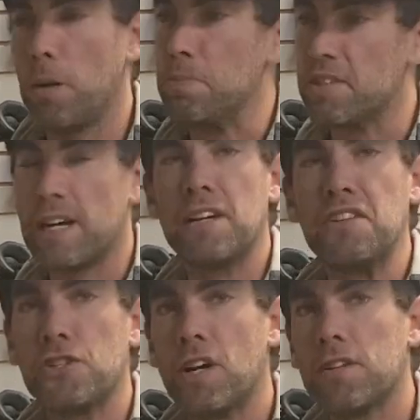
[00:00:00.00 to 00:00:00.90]
up
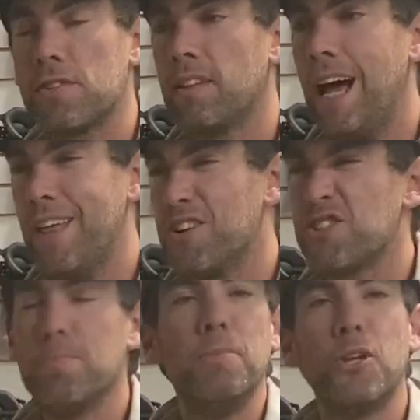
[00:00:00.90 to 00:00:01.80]
sizing charts online. There's
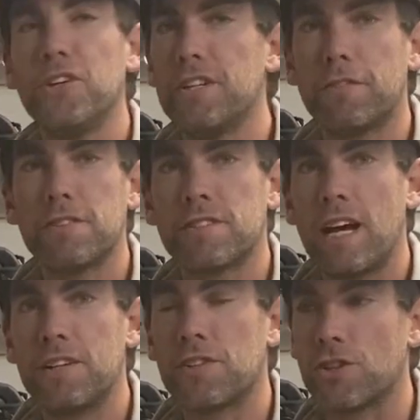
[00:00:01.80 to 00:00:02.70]
a million different
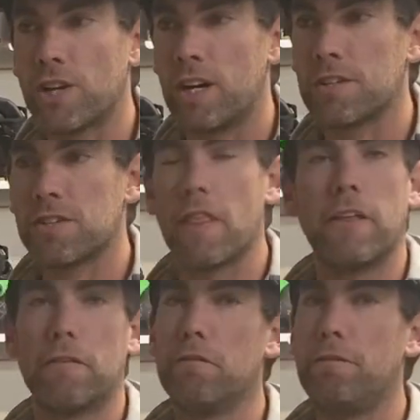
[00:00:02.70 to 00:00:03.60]
sizing charts.
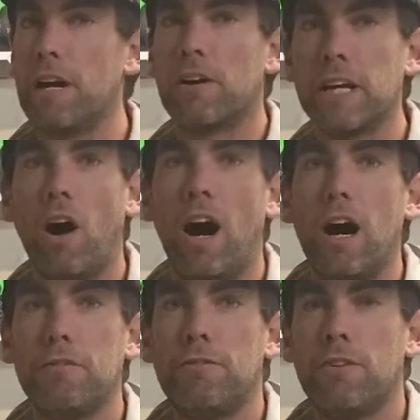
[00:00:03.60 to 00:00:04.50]
They're very off.